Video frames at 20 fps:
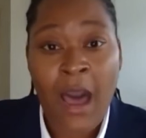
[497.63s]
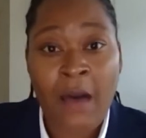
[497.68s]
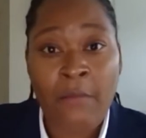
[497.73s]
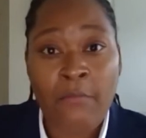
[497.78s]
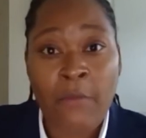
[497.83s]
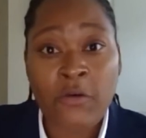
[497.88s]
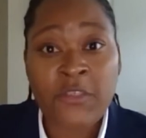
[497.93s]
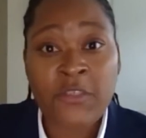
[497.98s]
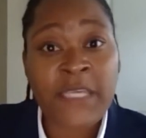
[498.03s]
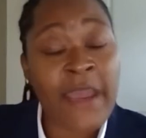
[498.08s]

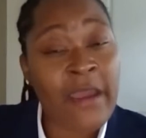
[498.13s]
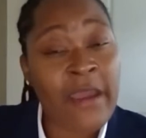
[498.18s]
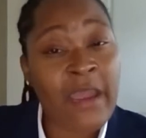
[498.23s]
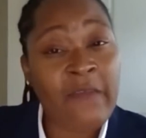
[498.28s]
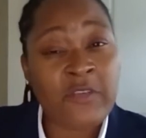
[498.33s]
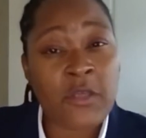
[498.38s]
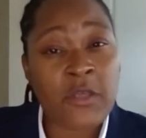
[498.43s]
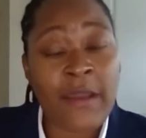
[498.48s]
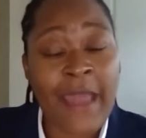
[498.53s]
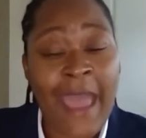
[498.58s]
most
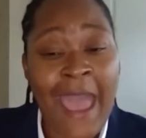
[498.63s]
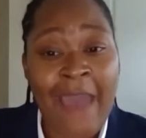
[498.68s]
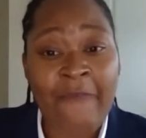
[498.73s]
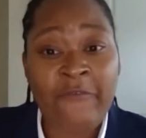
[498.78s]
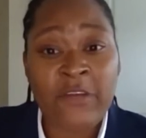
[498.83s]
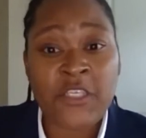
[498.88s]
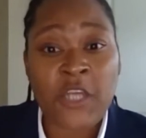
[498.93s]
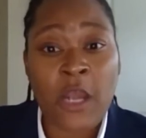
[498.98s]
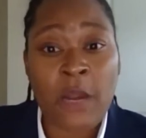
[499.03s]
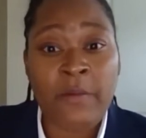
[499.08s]
caregivers on
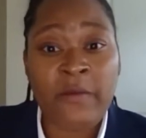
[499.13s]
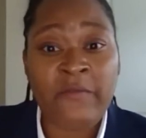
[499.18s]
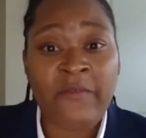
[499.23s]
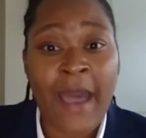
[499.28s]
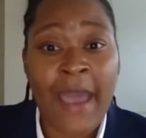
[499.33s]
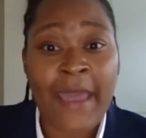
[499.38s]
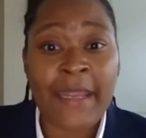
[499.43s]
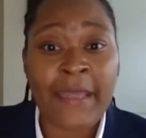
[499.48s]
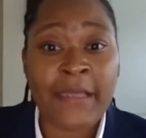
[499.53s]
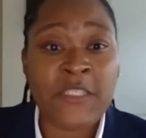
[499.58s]
average are
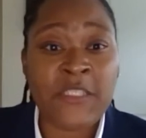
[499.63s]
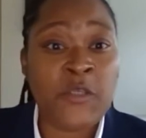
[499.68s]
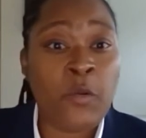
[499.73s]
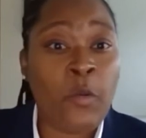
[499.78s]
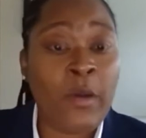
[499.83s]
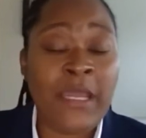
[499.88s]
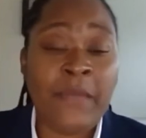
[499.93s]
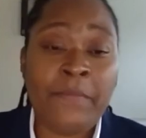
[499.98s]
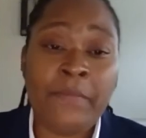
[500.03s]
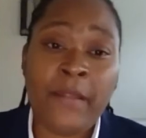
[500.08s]
providing
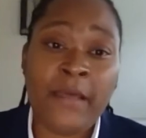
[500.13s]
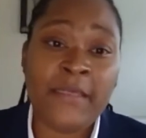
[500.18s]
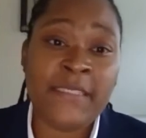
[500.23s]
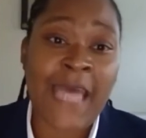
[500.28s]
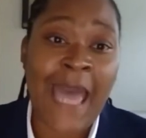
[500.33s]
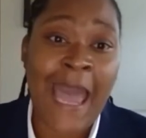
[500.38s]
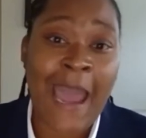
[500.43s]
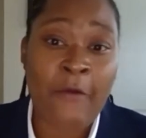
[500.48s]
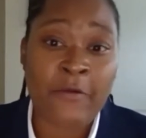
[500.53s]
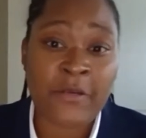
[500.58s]
20 plus
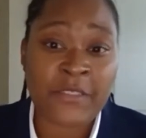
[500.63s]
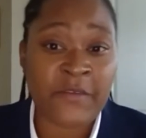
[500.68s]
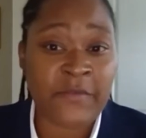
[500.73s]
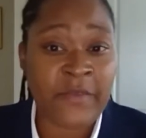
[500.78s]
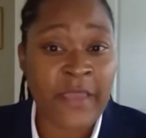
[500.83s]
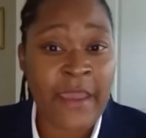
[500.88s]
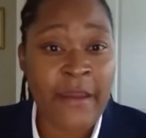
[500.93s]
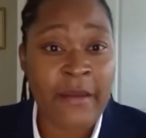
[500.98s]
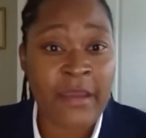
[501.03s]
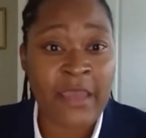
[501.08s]
hours of
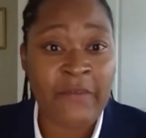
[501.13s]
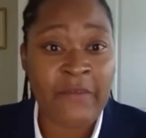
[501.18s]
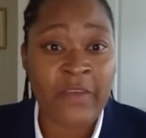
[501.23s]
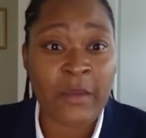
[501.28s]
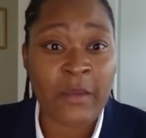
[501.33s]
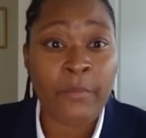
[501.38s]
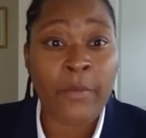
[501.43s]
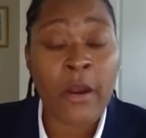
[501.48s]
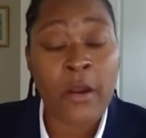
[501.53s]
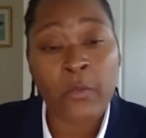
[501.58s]

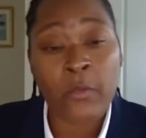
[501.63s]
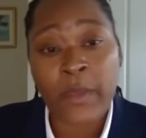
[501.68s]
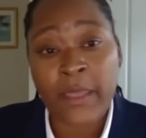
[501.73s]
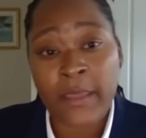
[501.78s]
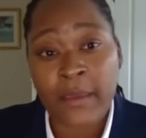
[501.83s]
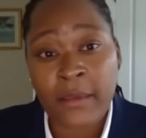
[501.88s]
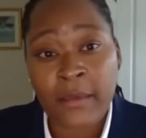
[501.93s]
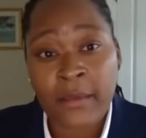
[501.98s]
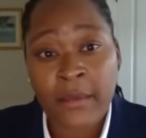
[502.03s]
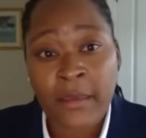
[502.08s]
caregiving per
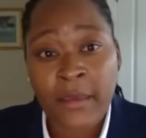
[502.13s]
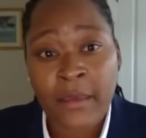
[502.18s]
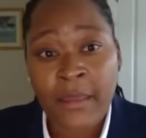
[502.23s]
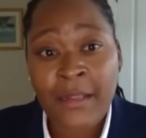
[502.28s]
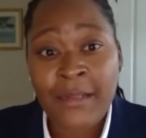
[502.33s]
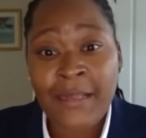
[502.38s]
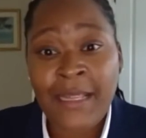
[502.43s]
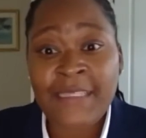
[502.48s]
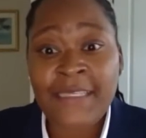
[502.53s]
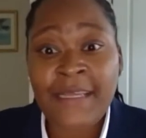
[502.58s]
week.
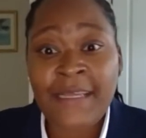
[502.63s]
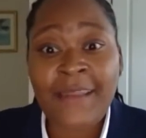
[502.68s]
That's a